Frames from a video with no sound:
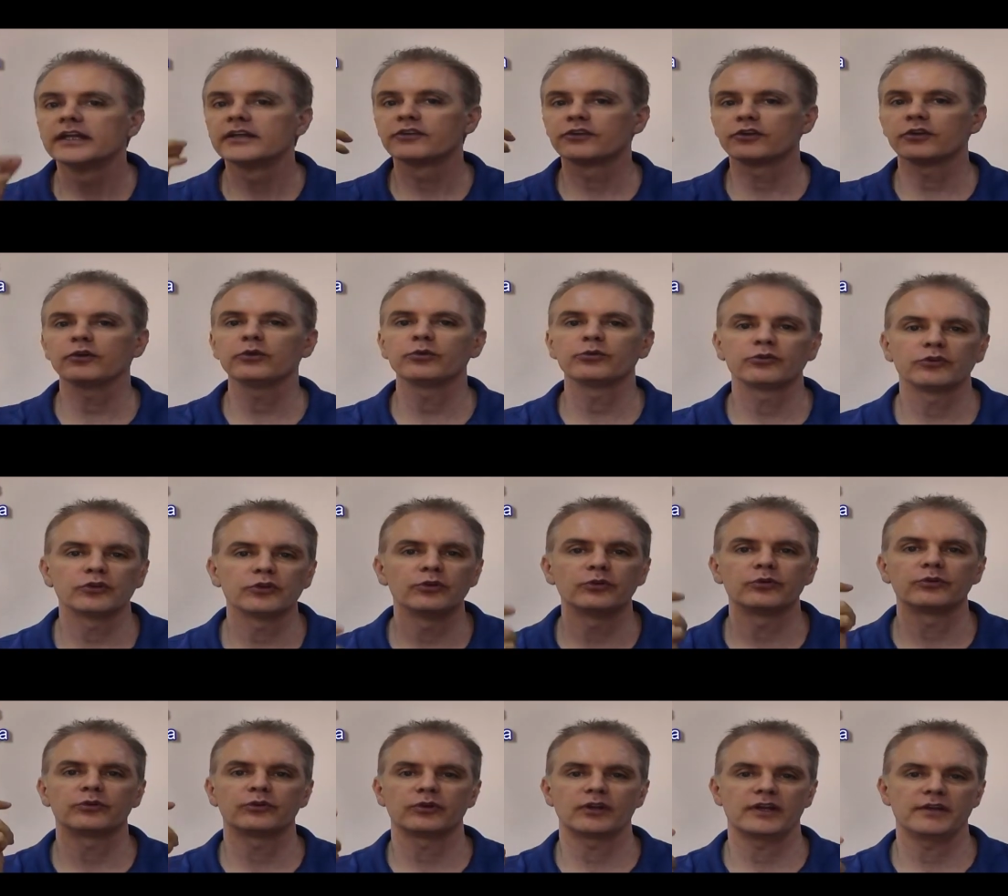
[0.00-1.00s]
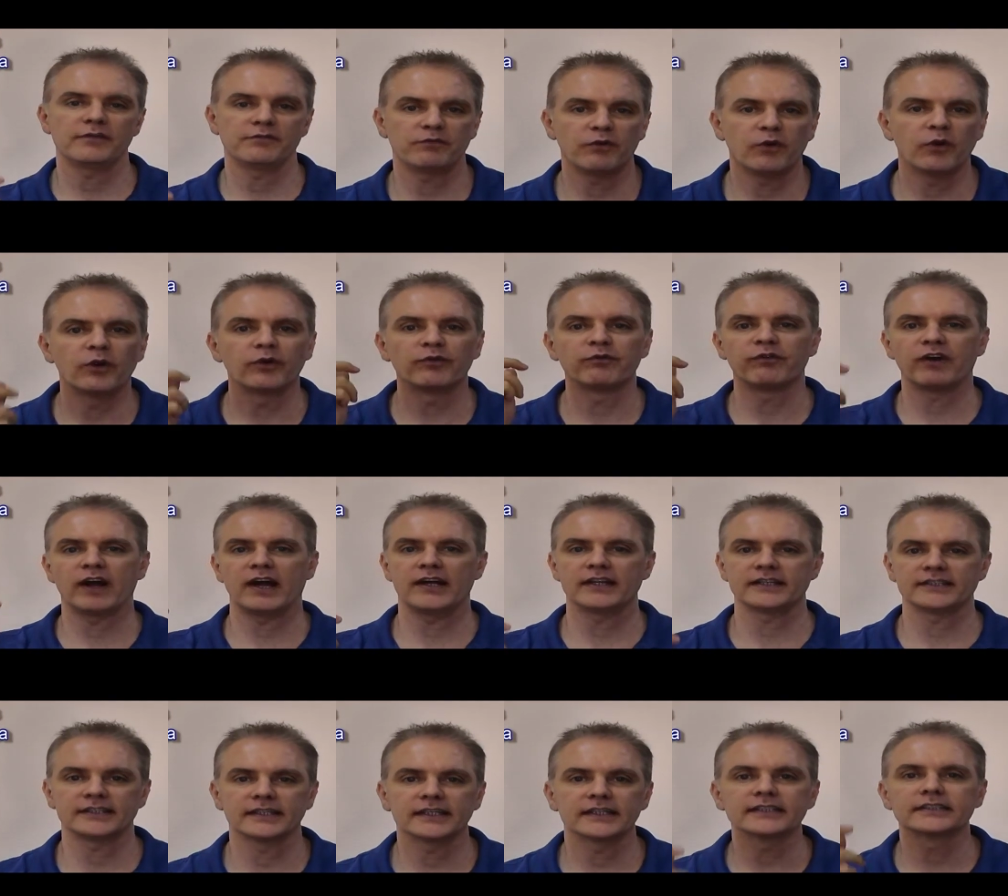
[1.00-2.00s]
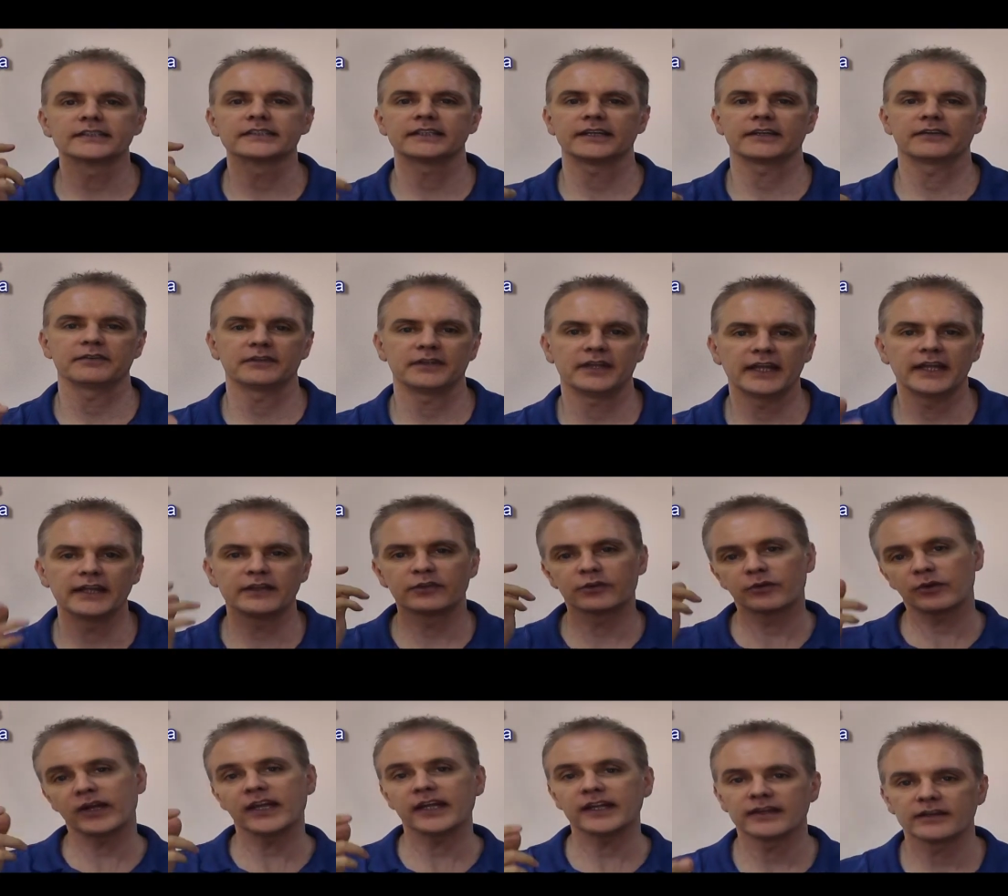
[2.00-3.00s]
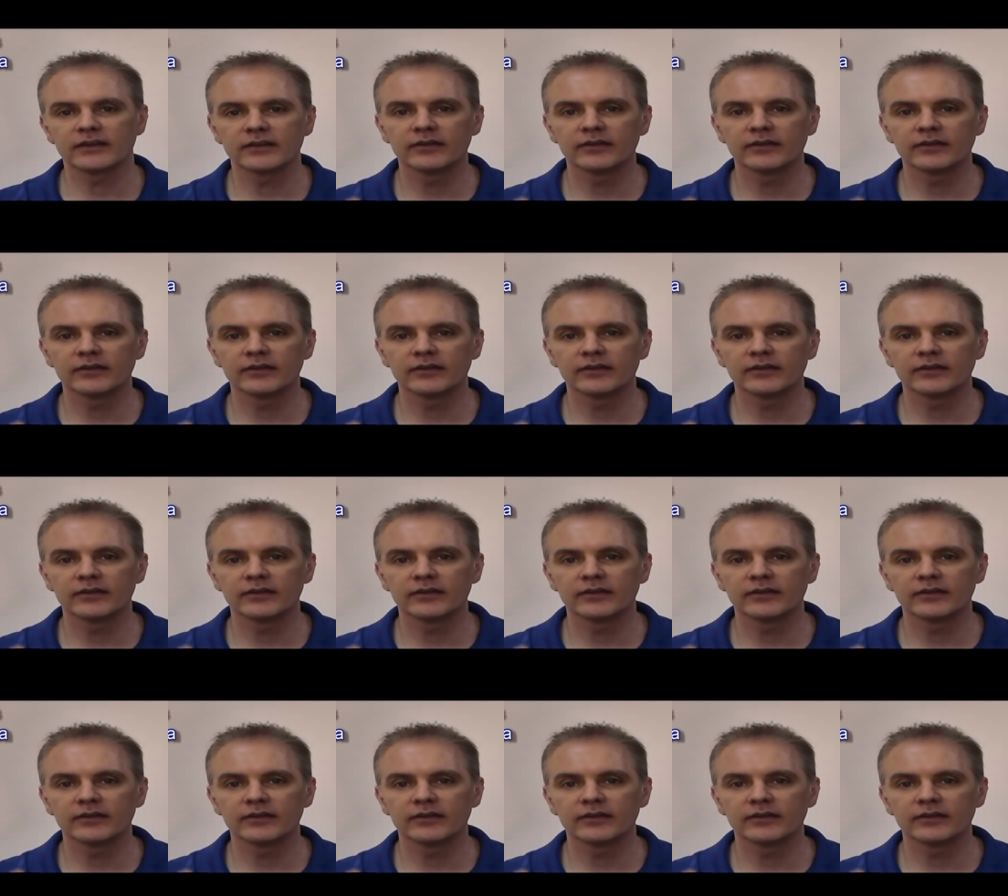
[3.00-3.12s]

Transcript: 2, 4, 5, 6, 7, 8, 3,